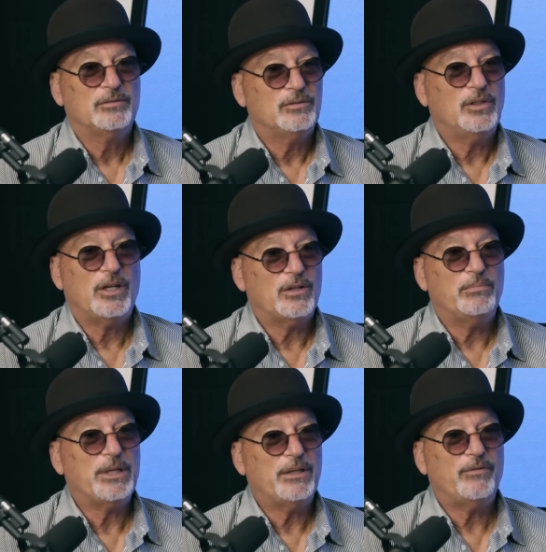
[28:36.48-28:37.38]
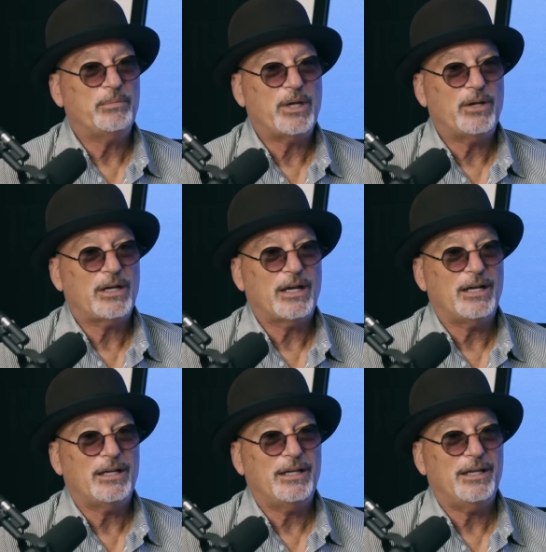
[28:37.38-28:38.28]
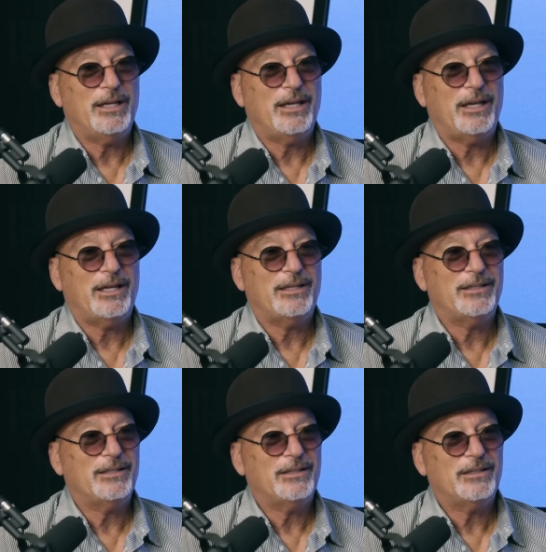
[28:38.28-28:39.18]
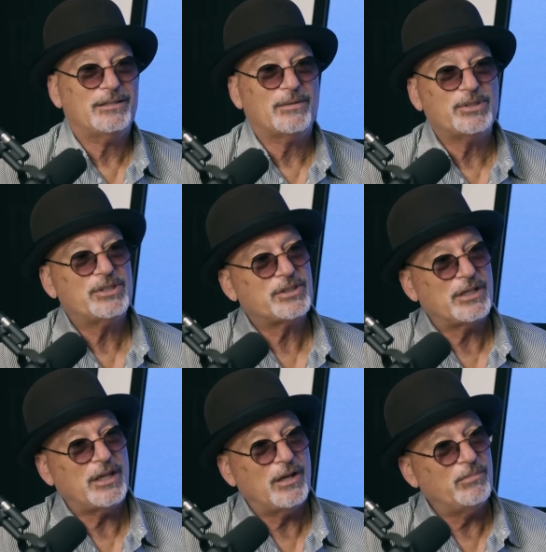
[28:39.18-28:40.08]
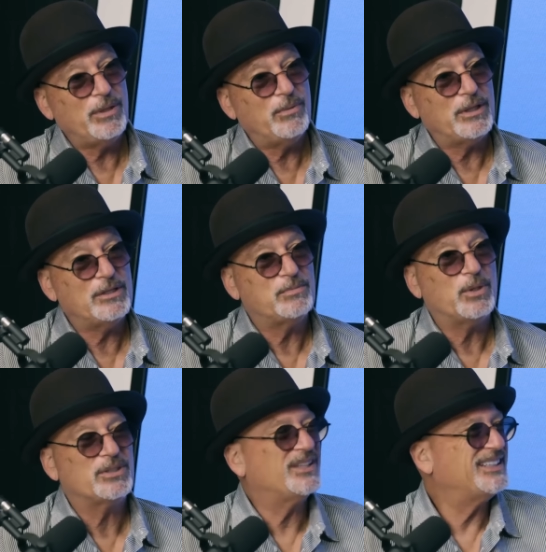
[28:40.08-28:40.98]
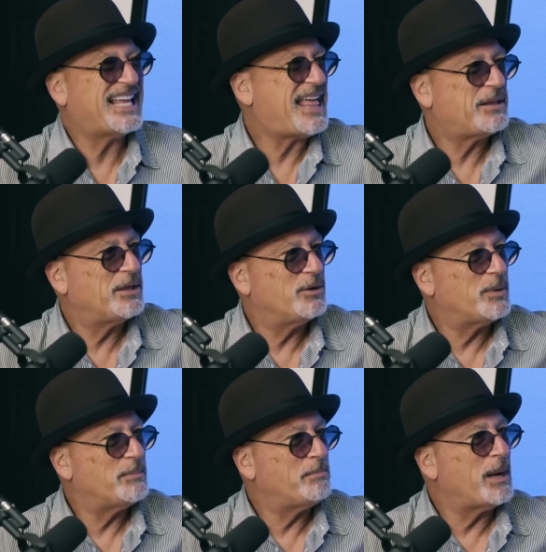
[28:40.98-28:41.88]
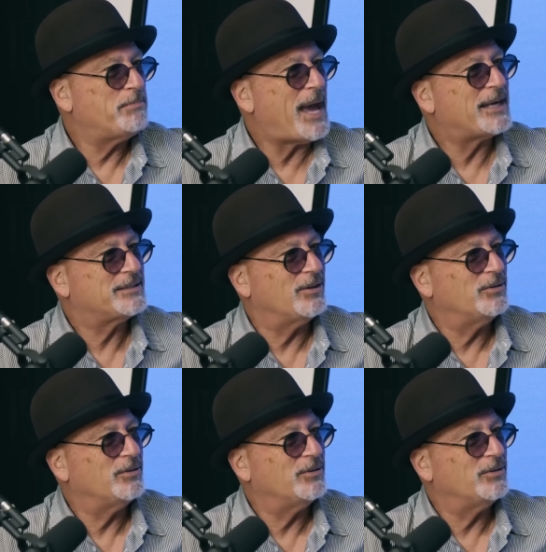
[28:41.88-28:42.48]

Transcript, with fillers: you know, the middle of America, and somebody says, can you help me with these books? You go, nah, nah, you know, my, my back's out,